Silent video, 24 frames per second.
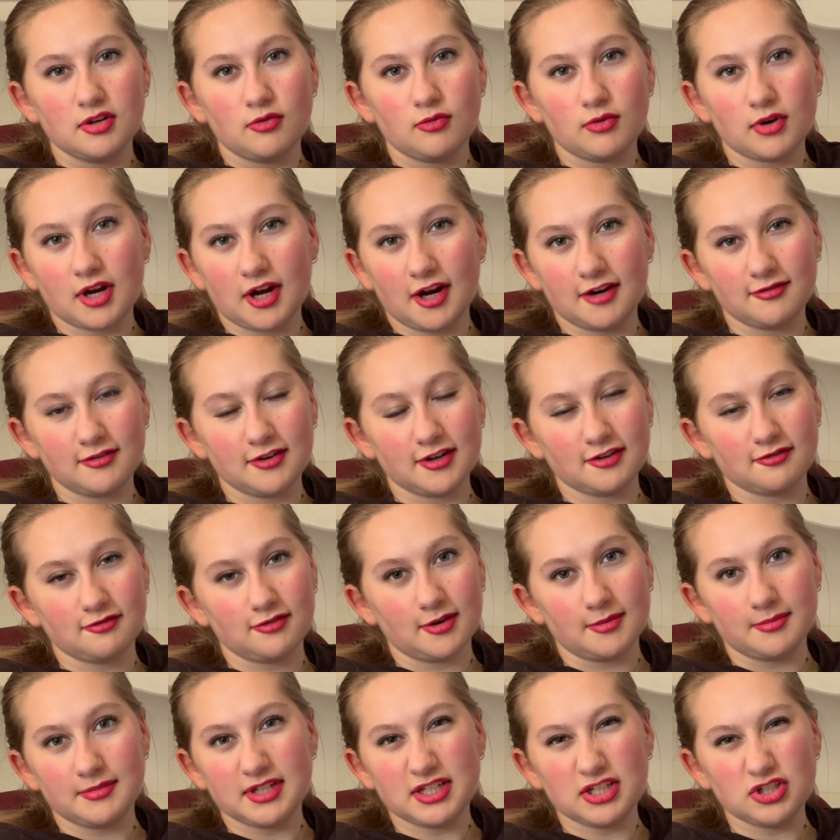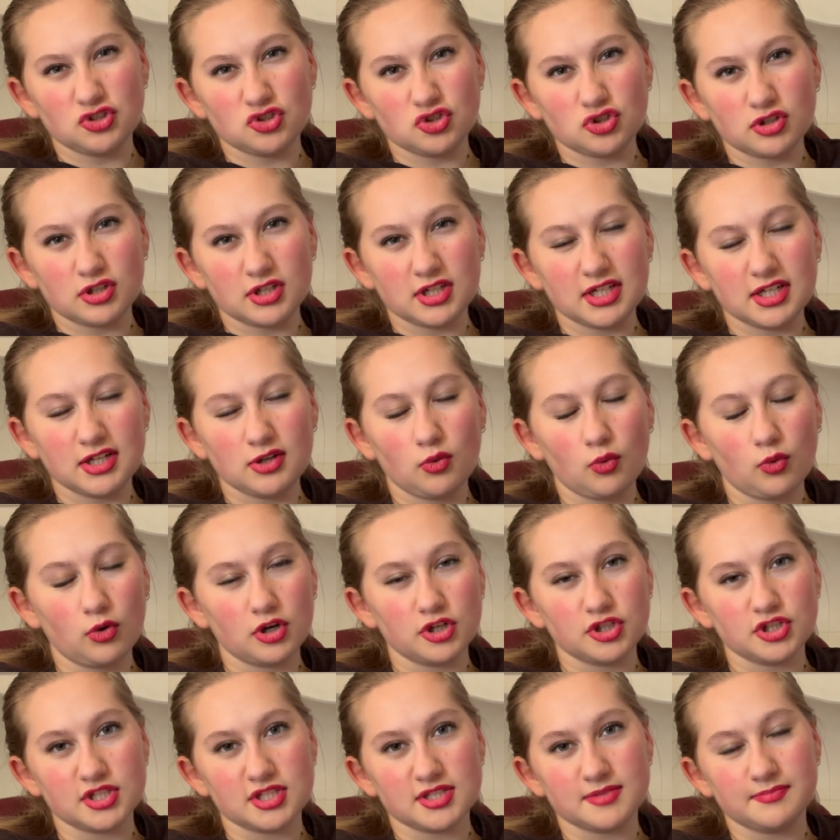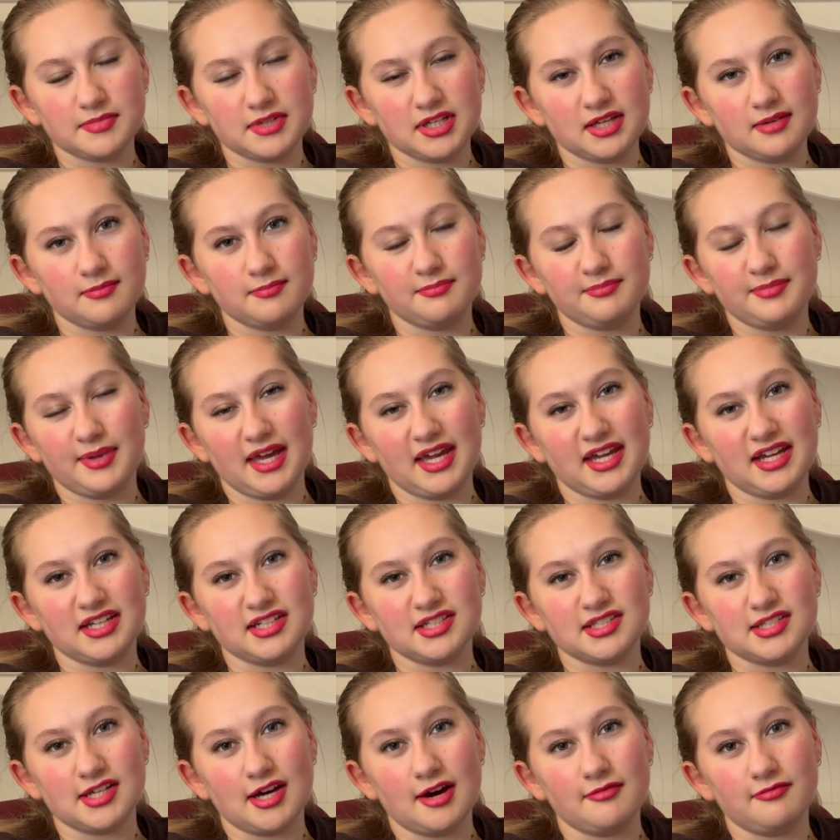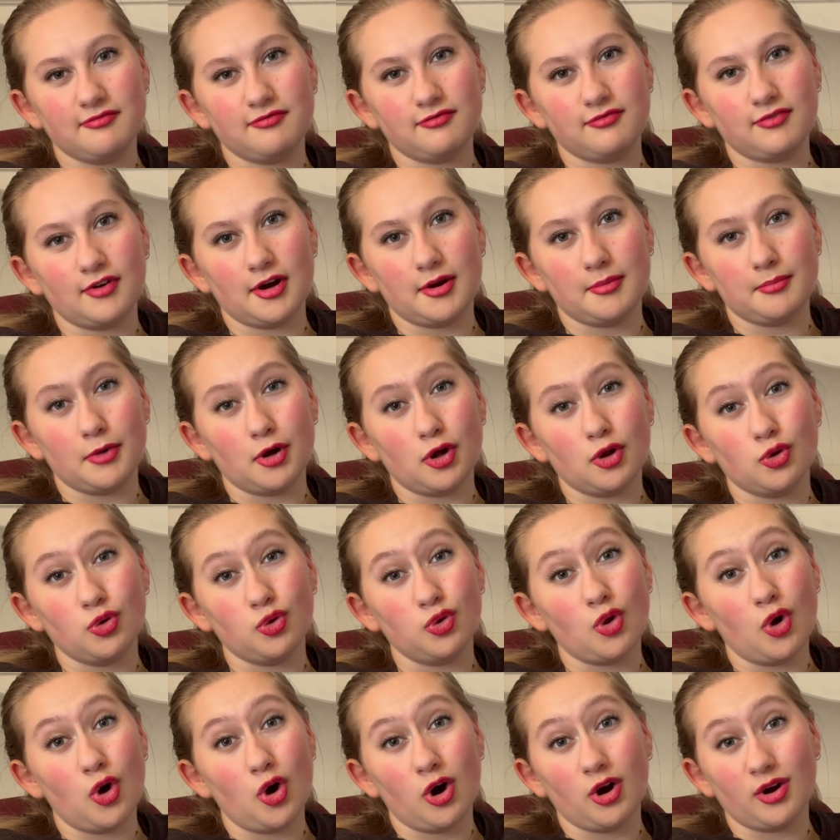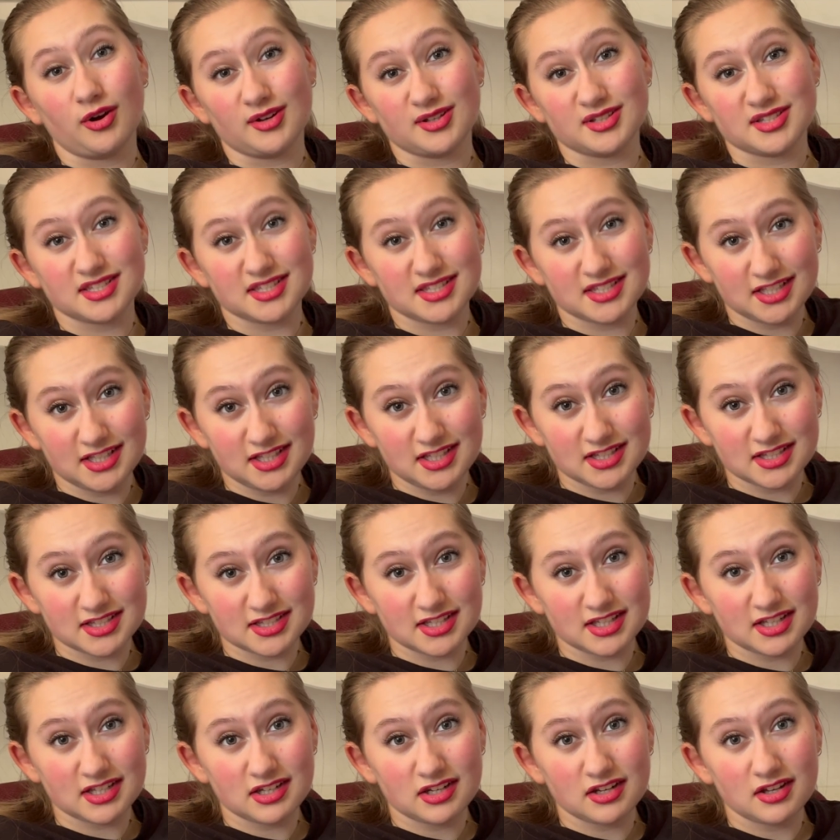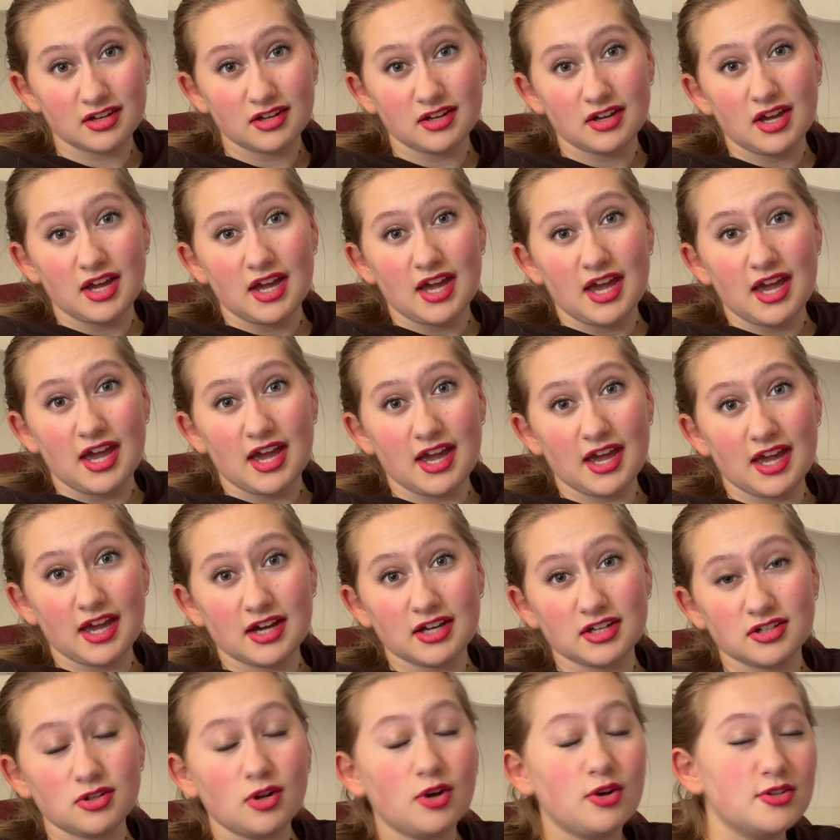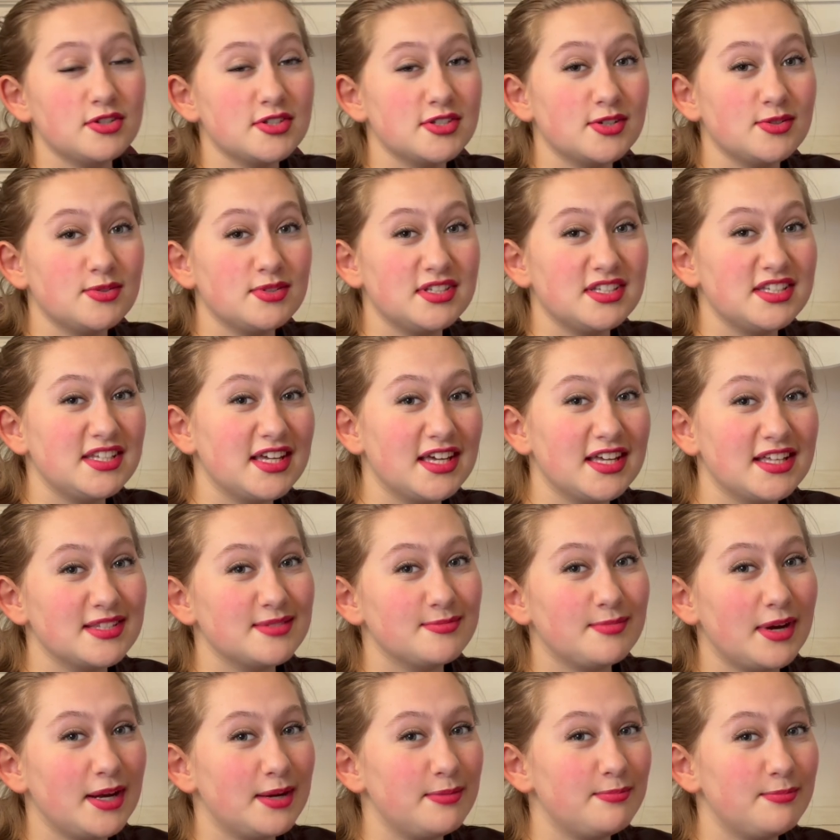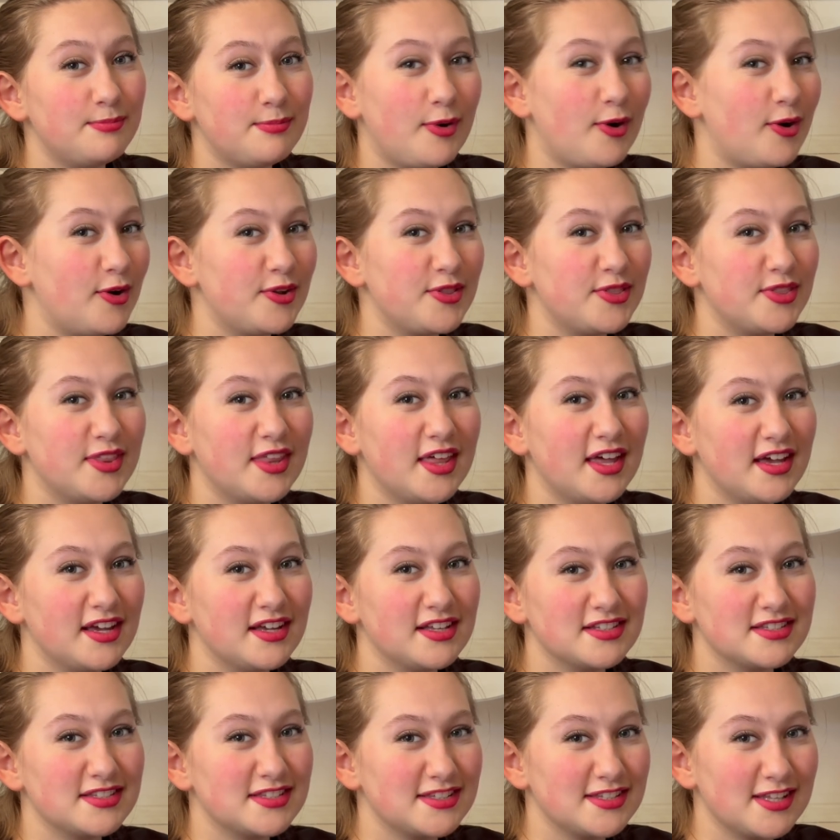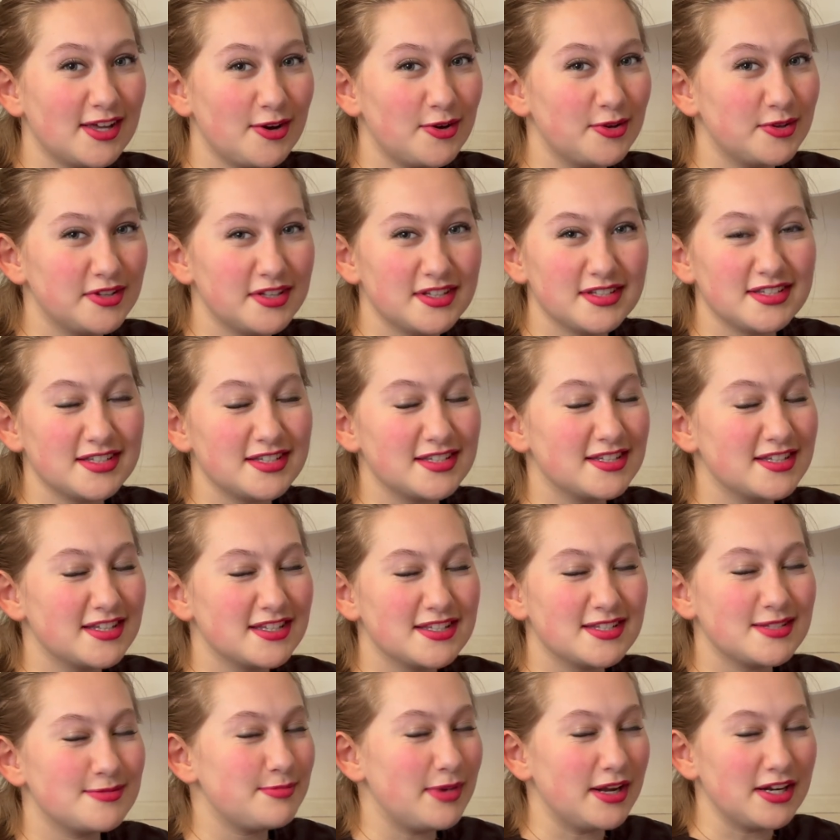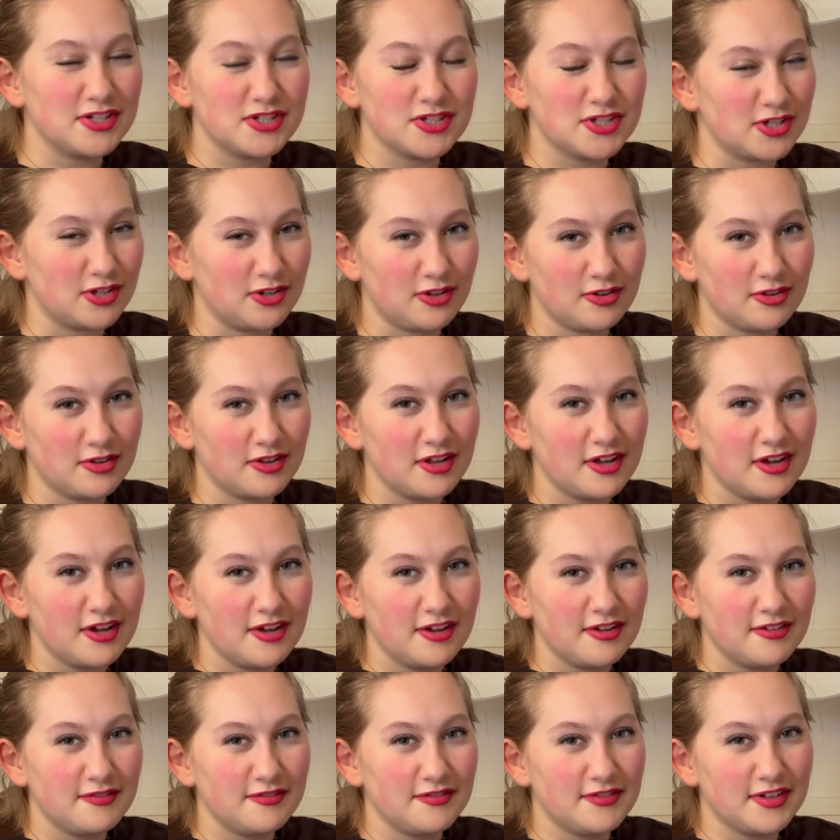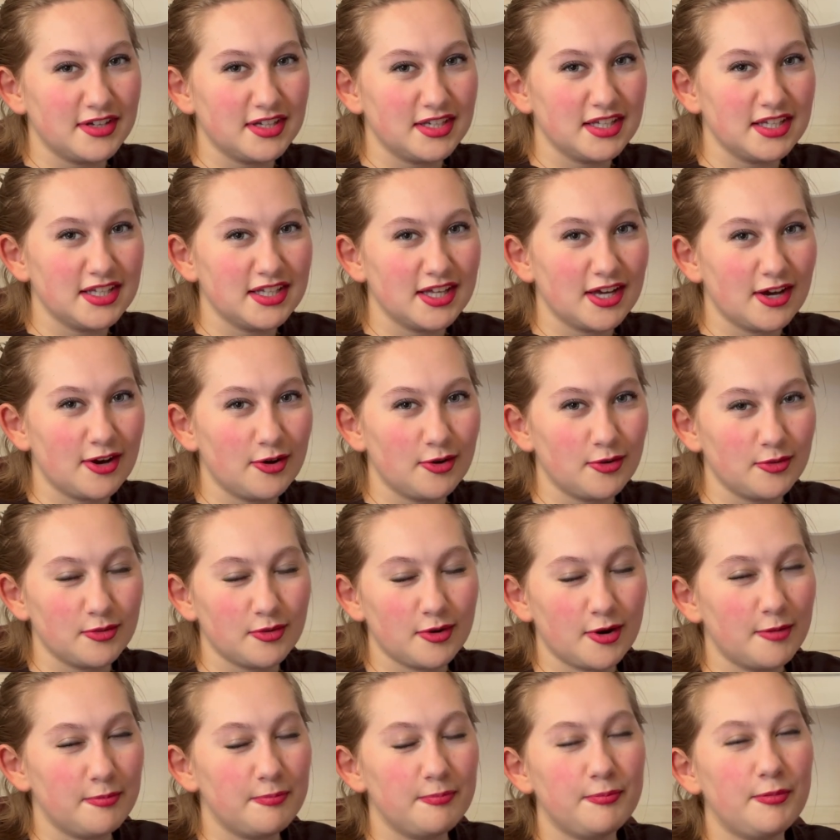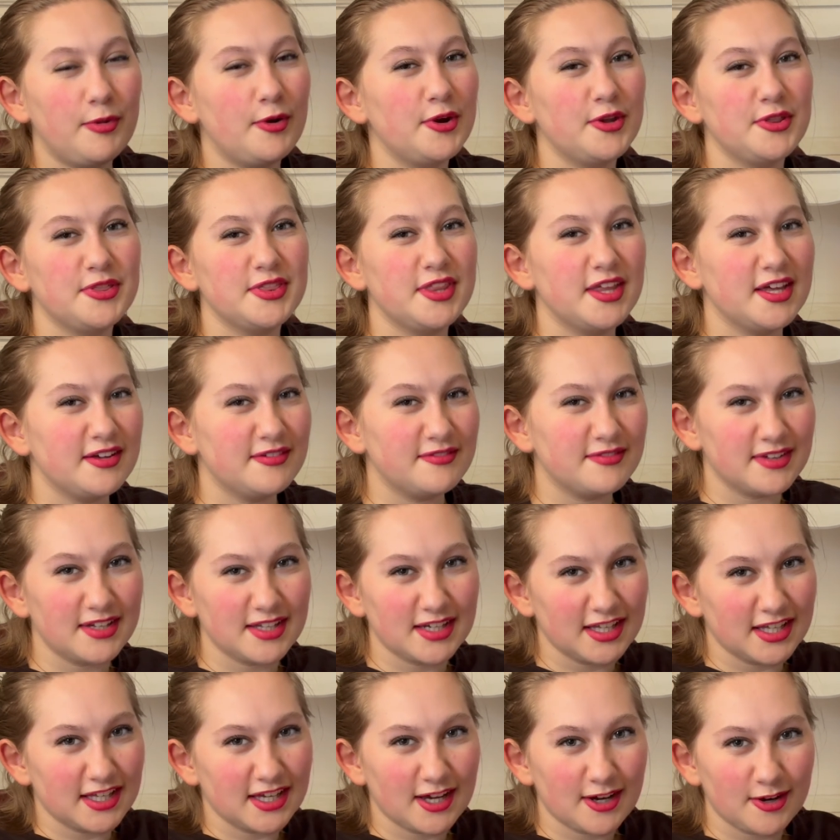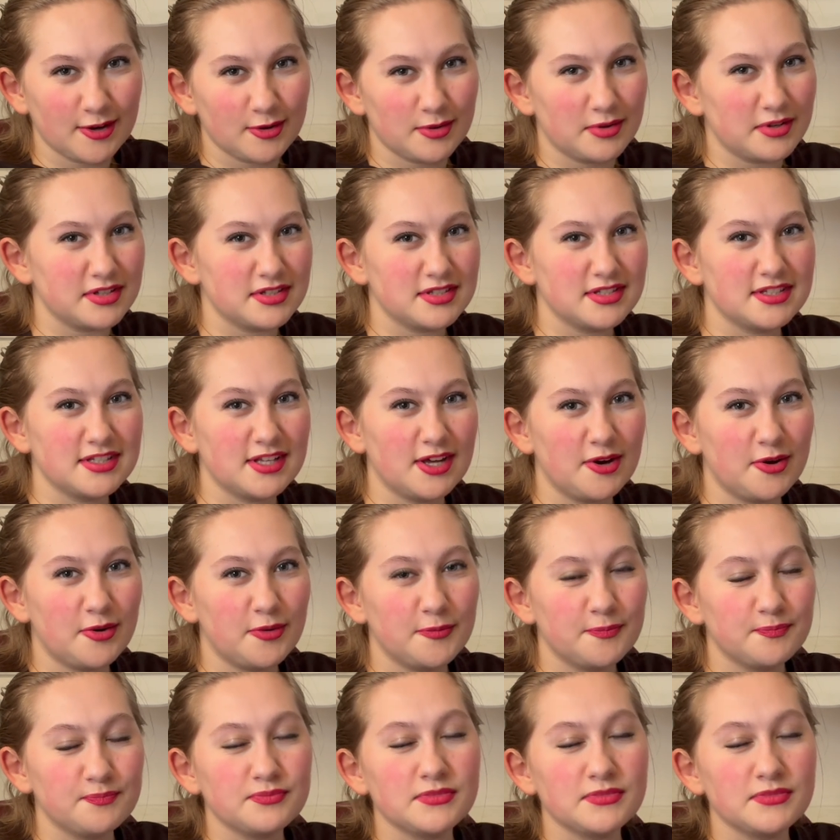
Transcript: recovering from injury or just being banged up from a long season. And also, today is my birthday, so this is a special video, a birthday video. So